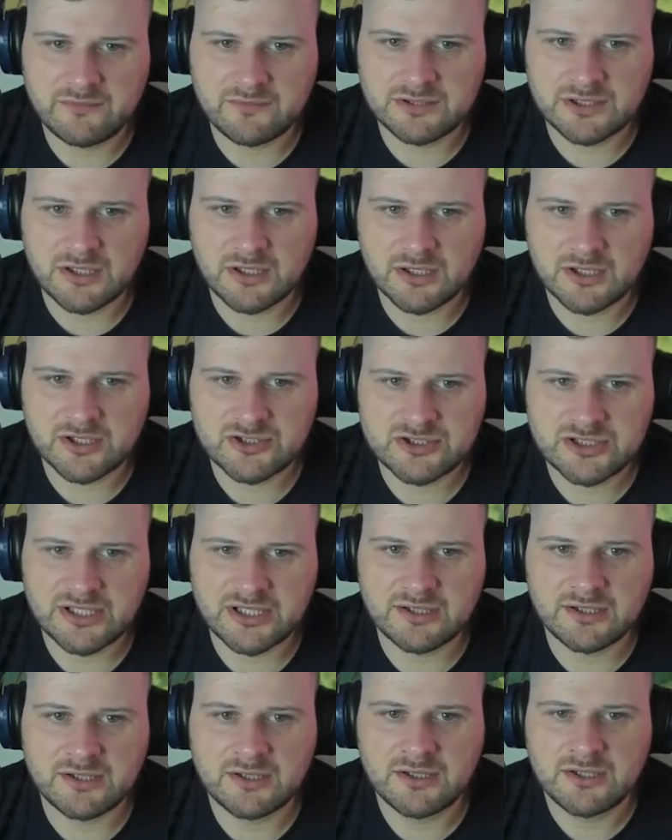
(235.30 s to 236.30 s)
a bit of a darker
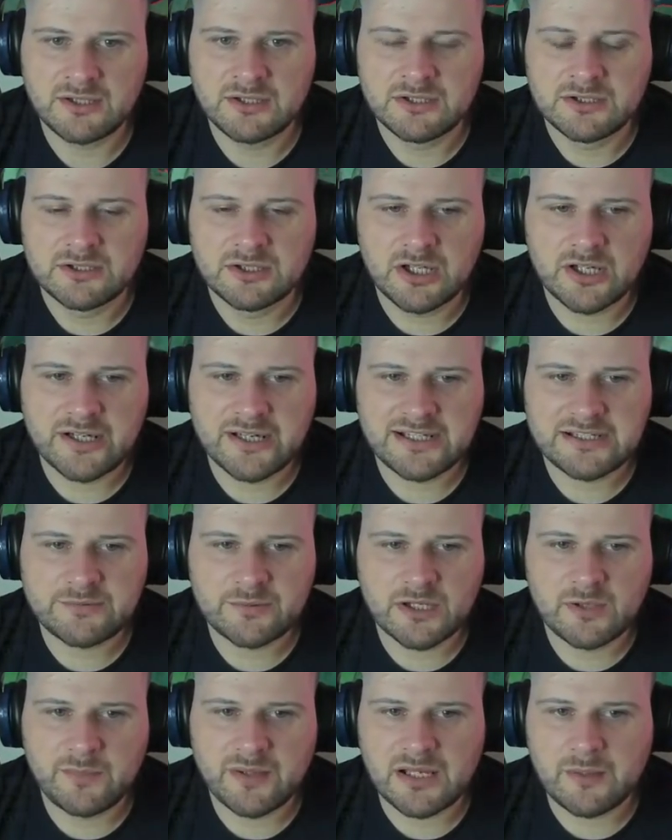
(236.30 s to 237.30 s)
shade. Okay, so
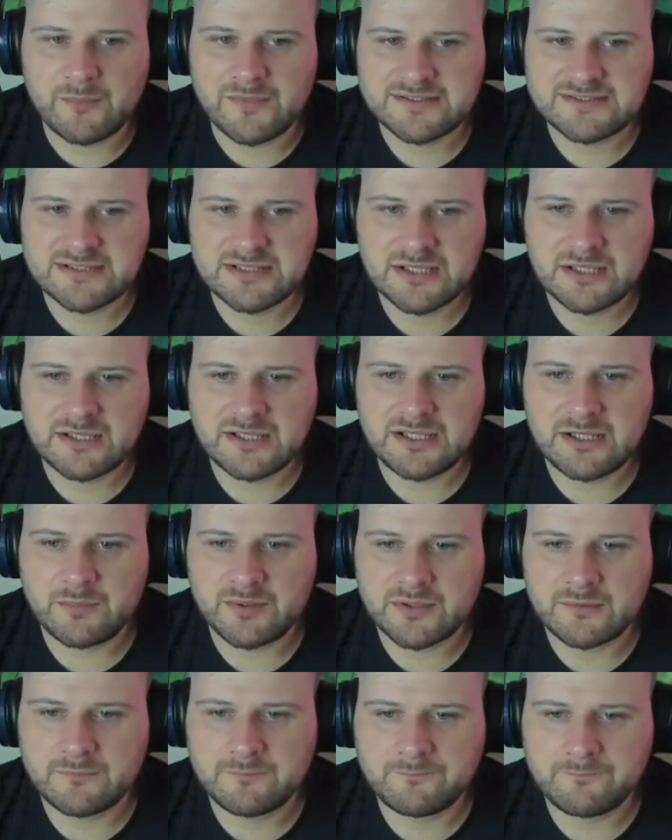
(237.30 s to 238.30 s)
we're going to pick up this turnip.
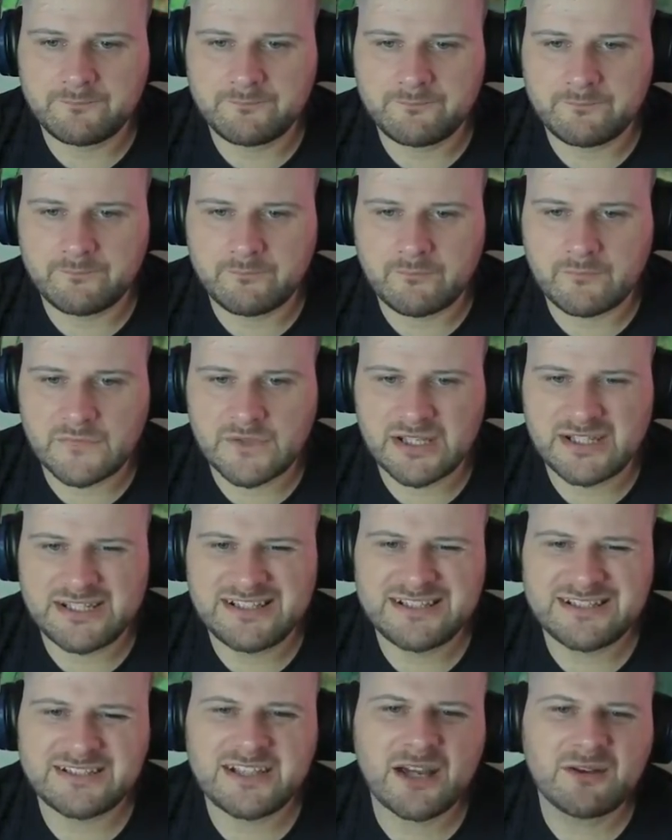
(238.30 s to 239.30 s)

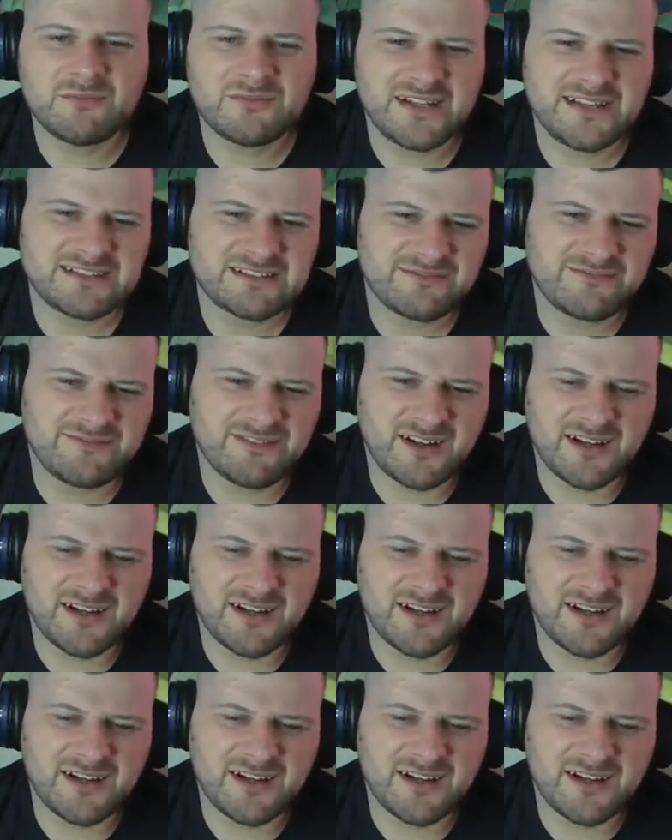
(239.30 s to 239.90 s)
You don't need to